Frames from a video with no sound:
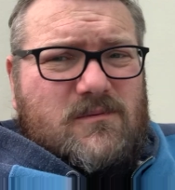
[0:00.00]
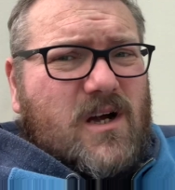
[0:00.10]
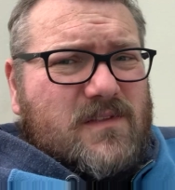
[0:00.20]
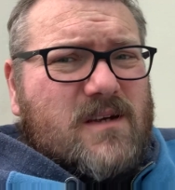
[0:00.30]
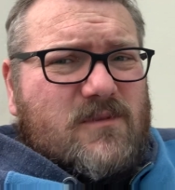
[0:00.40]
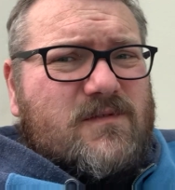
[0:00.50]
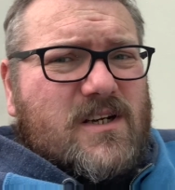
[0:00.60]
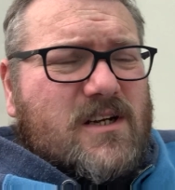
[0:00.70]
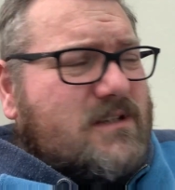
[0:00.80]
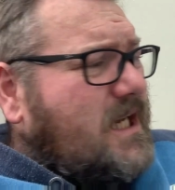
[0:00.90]
I think we've done
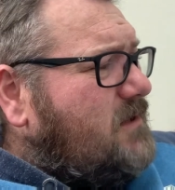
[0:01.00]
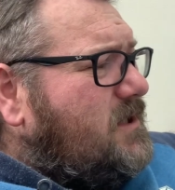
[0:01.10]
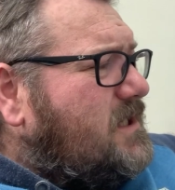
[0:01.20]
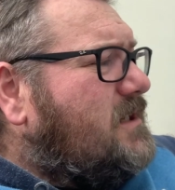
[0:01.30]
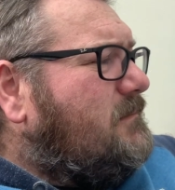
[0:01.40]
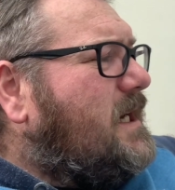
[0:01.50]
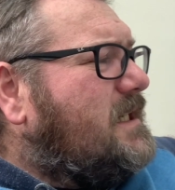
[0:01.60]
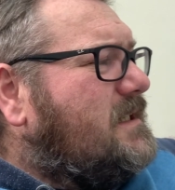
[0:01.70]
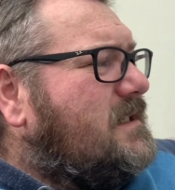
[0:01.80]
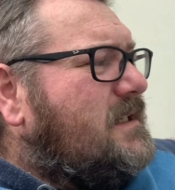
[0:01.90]
okay. We're going to
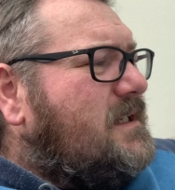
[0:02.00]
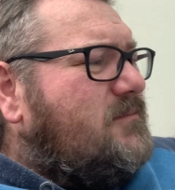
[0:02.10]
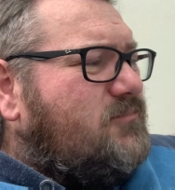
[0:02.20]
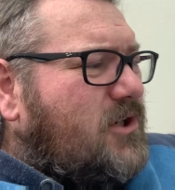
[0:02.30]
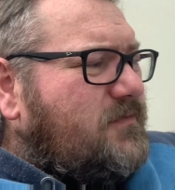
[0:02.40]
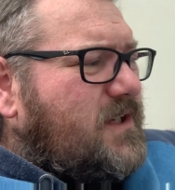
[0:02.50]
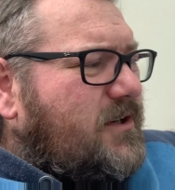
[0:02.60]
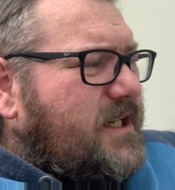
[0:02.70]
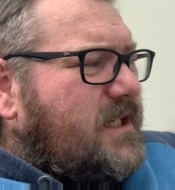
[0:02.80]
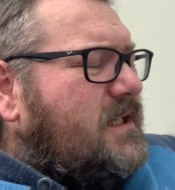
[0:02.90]
make profit on
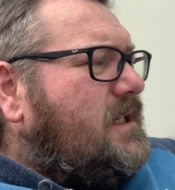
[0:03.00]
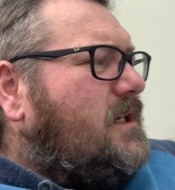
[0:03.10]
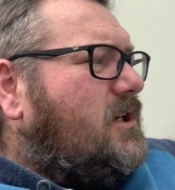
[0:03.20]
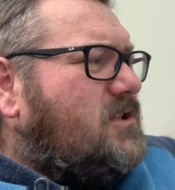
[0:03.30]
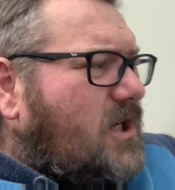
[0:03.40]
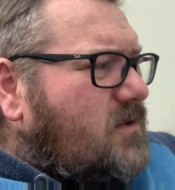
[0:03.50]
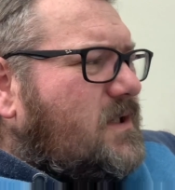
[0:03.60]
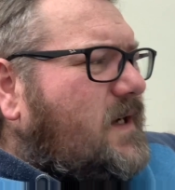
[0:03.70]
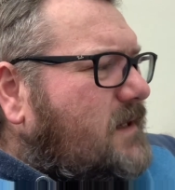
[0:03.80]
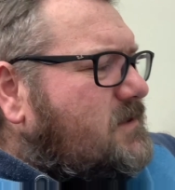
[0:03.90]
it. I don't
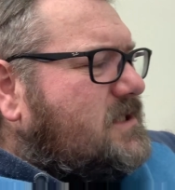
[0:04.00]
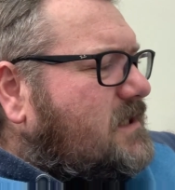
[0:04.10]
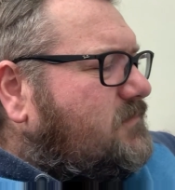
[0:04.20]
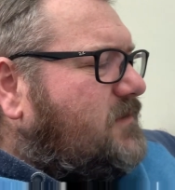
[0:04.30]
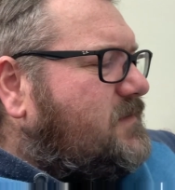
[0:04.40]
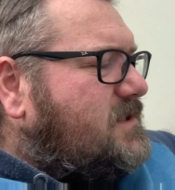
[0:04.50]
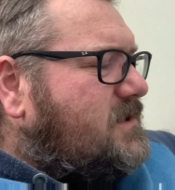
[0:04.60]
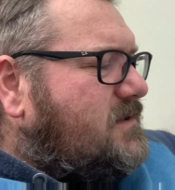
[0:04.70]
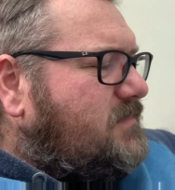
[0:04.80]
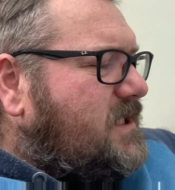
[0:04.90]
know how much that profit's
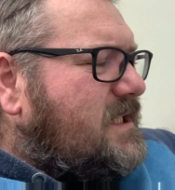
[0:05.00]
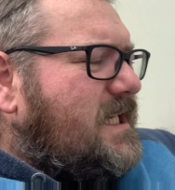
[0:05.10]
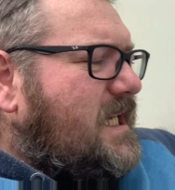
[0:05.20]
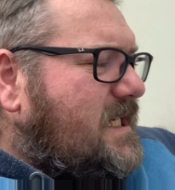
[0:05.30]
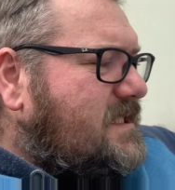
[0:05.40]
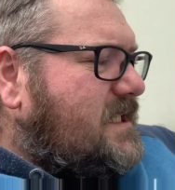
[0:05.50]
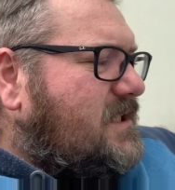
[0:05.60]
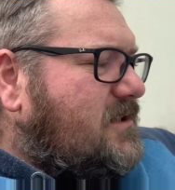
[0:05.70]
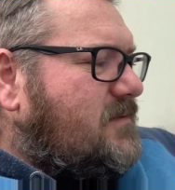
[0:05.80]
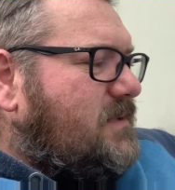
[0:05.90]
going to be. Is it
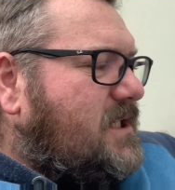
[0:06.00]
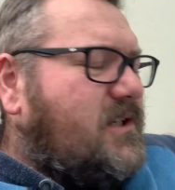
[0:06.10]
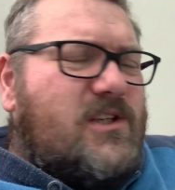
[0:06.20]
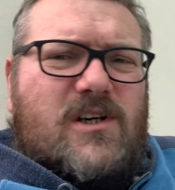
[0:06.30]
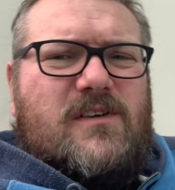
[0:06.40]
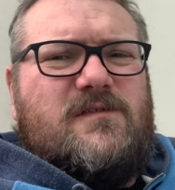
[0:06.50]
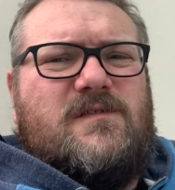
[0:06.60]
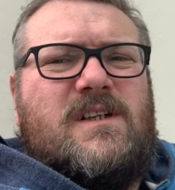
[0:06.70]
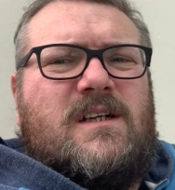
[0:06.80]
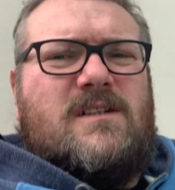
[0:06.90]
going to be enough
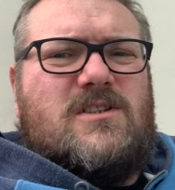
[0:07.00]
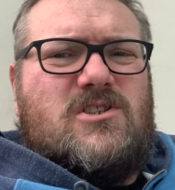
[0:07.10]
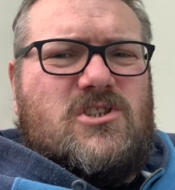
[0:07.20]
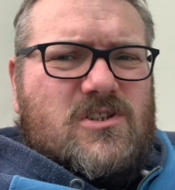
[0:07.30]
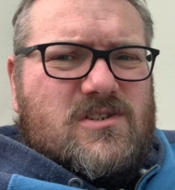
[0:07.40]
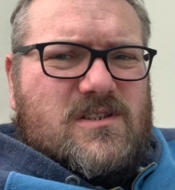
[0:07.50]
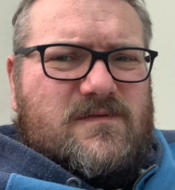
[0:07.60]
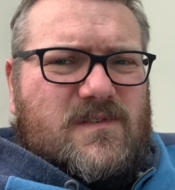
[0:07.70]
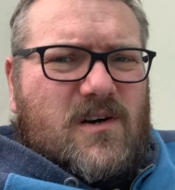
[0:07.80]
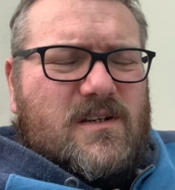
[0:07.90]
to
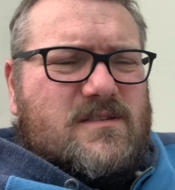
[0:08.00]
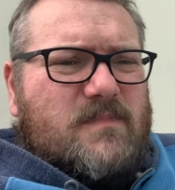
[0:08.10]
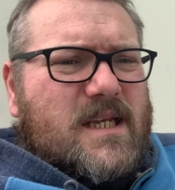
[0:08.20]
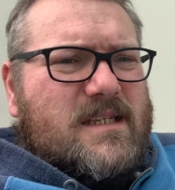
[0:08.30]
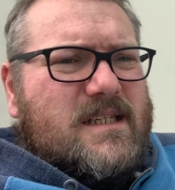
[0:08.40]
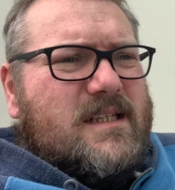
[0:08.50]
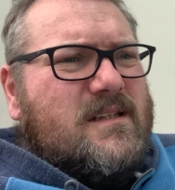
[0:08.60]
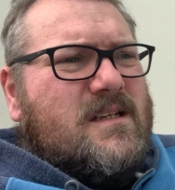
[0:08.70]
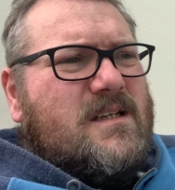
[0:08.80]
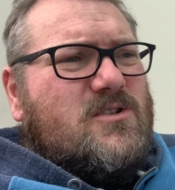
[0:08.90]
justify spending
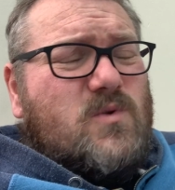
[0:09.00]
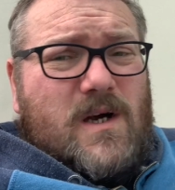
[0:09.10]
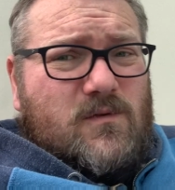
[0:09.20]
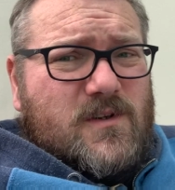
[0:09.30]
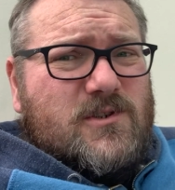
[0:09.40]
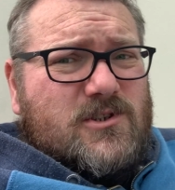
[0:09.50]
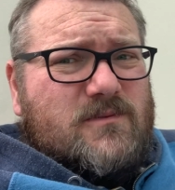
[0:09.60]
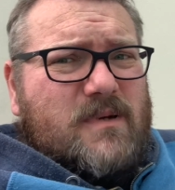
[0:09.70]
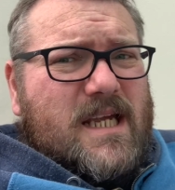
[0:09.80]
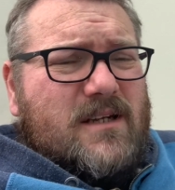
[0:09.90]

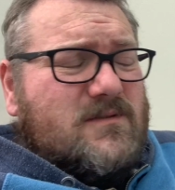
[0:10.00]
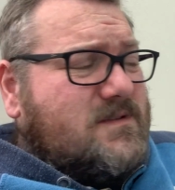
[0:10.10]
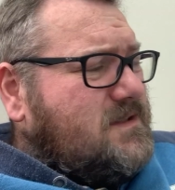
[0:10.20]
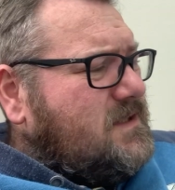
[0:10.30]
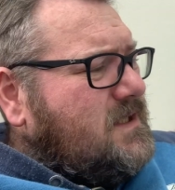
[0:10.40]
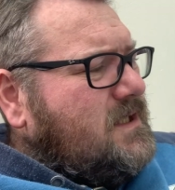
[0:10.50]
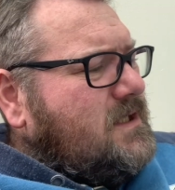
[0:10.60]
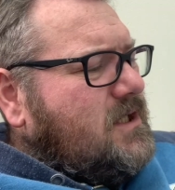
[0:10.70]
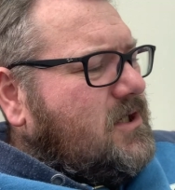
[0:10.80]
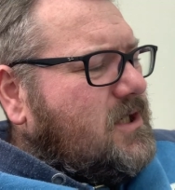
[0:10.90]
£1,200
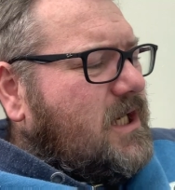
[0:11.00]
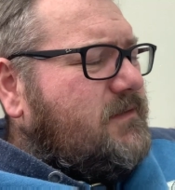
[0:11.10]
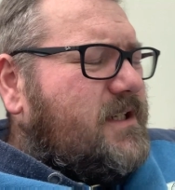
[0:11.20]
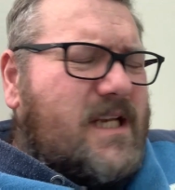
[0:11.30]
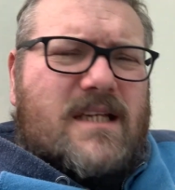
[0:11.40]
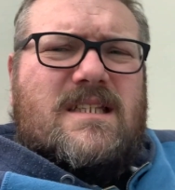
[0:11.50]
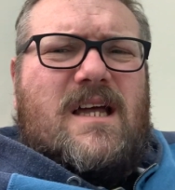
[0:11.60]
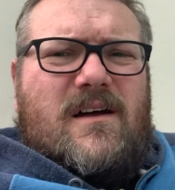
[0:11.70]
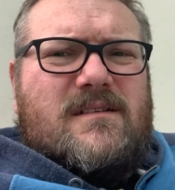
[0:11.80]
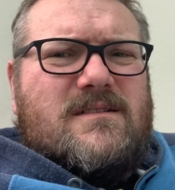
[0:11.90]
on clothing? Yes,
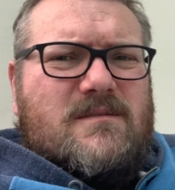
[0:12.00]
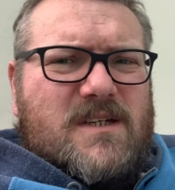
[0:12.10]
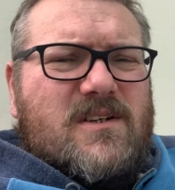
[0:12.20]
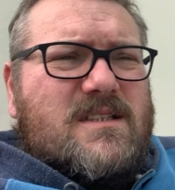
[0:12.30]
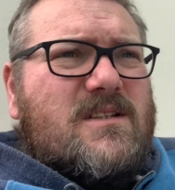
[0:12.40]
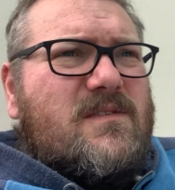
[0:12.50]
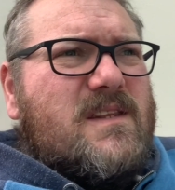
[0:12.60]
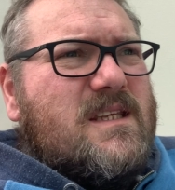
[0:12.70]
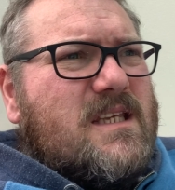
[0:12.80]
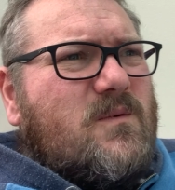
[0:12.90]
to be honest, I
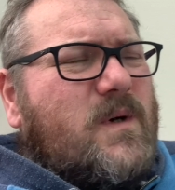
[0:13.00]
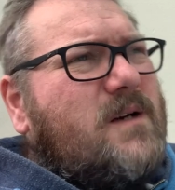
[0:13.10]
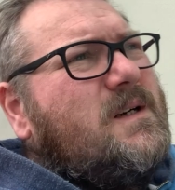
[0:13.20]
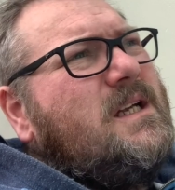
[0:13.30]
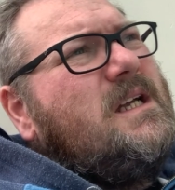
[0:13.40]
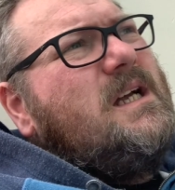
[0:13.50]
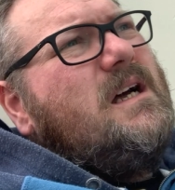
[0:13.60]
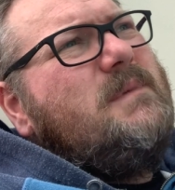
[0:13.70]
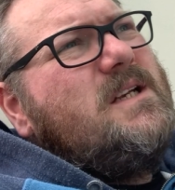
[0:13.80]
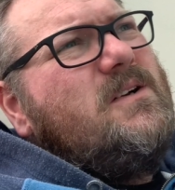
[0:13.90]
think it will. I
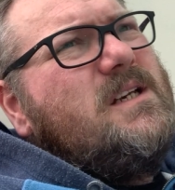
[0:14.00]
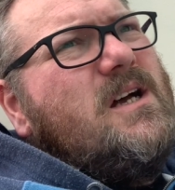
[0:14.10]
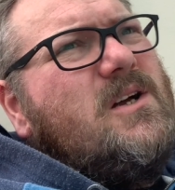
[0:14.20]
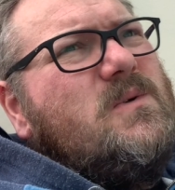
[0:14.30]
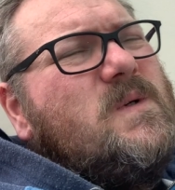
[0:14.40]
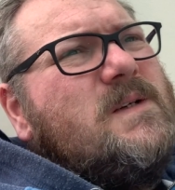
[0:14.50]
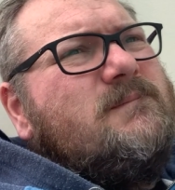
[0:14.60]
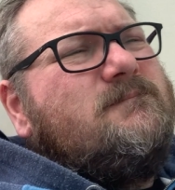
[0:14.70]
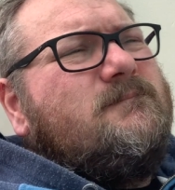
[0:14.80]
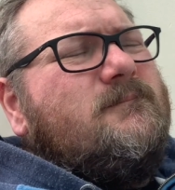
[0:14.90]
mean, I know,
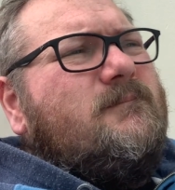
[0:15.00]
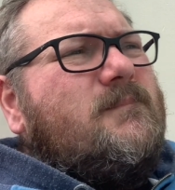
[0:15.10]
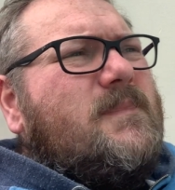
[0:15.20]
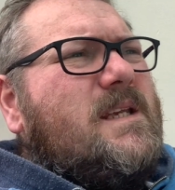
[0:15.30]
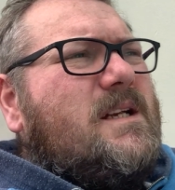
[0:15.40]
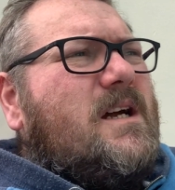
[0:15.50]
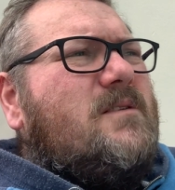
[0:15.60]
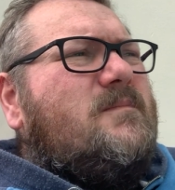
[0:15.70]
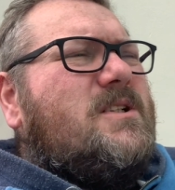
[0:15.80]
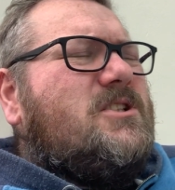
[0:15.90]
you know,
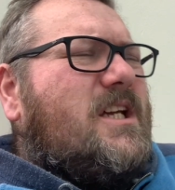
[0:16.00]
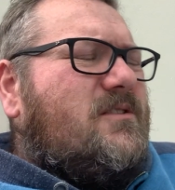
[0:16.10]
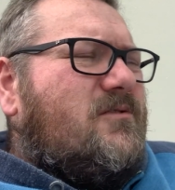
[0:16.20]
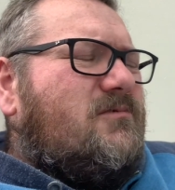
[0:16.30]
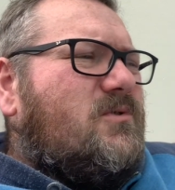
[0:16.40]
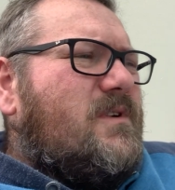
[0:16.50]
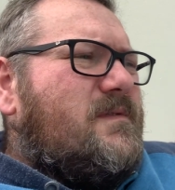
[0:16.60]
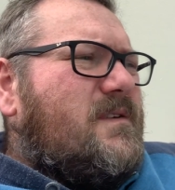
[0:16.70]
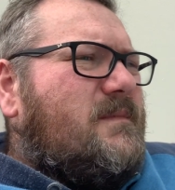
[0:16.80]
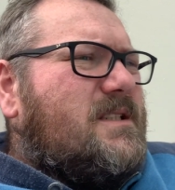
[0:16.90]
my general rule of
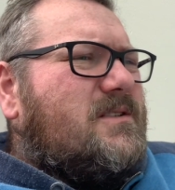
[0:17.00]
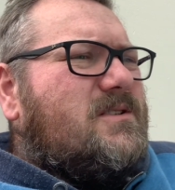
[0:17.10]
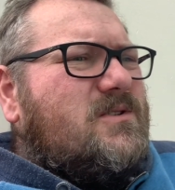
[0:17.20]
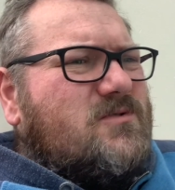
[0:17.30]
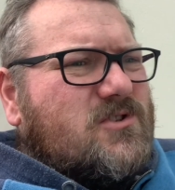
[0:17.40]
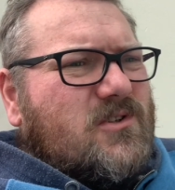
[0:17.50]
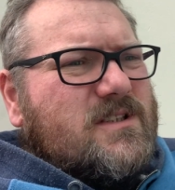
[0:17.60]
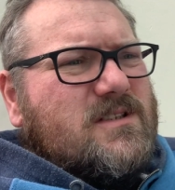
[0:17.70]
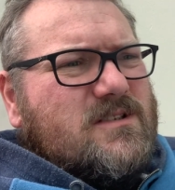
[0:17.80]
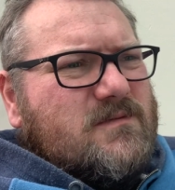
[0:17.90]
thumb is I do try
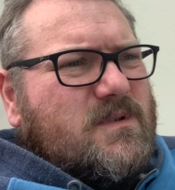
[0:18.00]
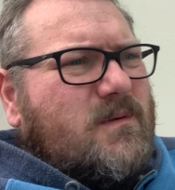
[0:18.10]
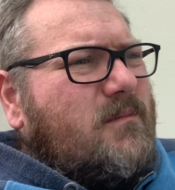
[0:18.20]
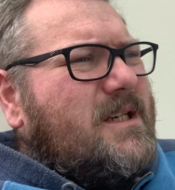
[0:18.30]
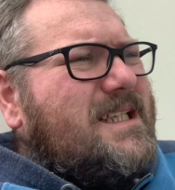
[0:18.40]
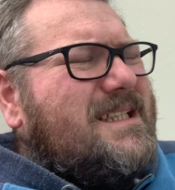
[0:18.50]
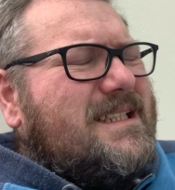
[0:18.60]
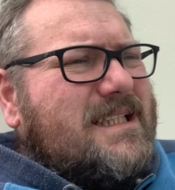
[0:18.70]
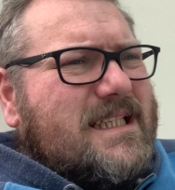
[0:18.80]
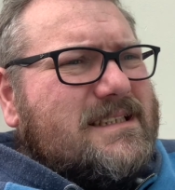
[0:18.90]
to double my money at
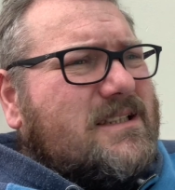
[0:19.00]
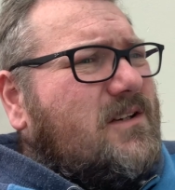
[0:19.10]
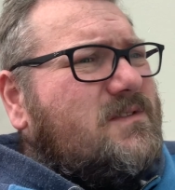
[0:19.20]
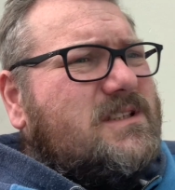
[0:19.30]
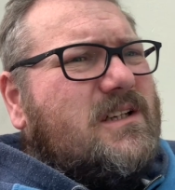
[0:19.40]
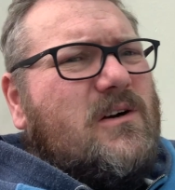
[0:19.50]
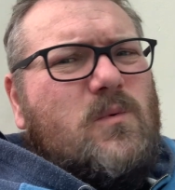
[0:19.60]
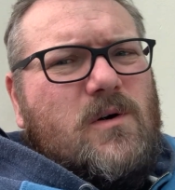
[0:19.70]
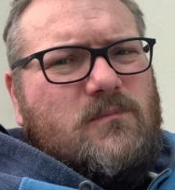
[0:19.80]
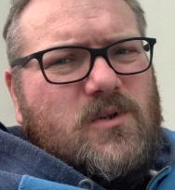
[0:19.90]
least, and obviously I
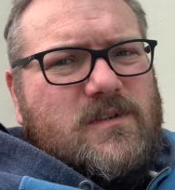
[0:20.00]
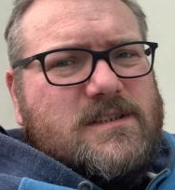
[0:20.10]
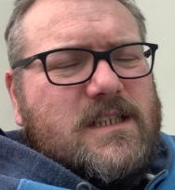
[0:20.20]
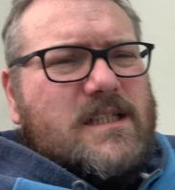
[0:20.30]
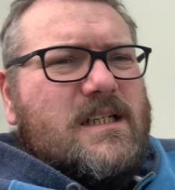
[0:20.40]
want more return.